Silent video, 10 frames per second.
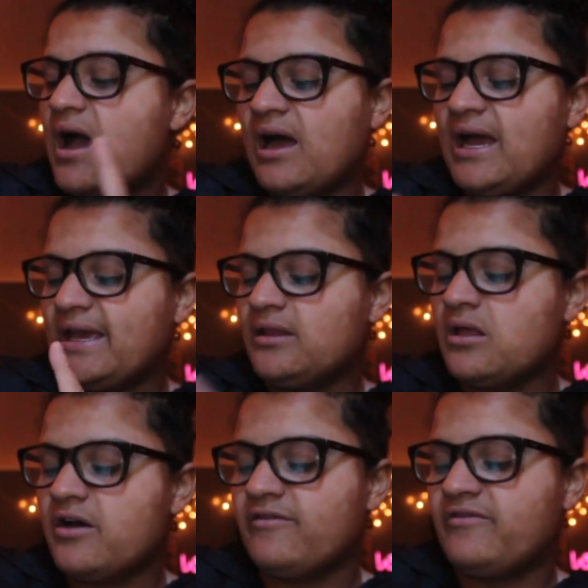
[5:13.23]
I
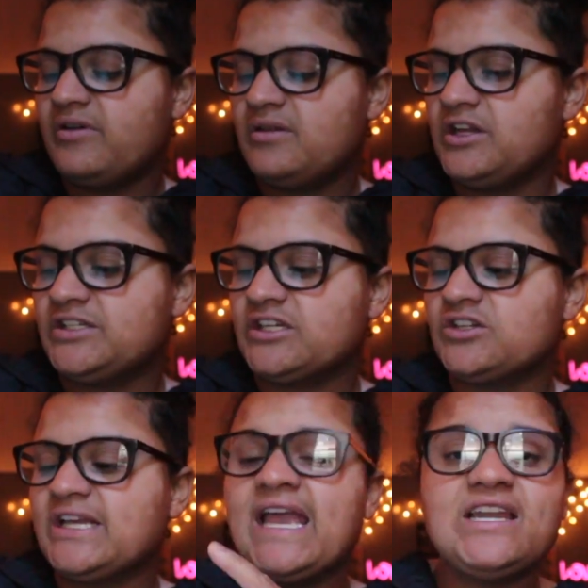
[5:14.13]
love their
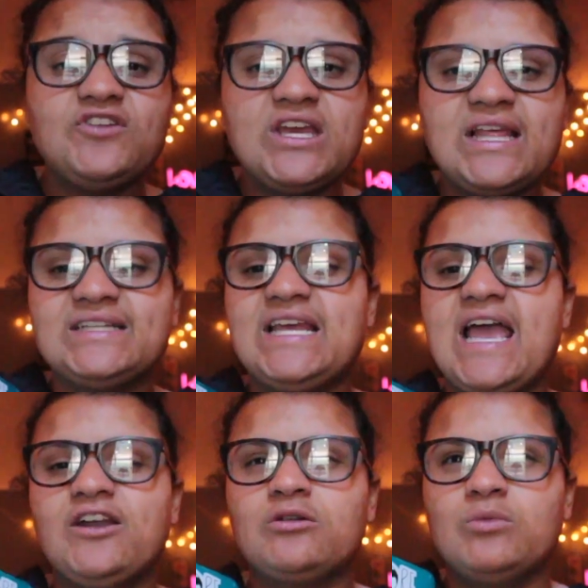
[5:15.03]
stickers. And if you get like
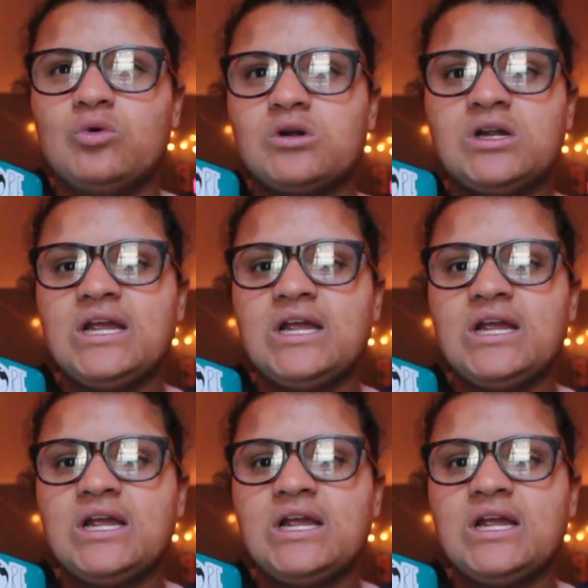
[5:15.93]
10 or more,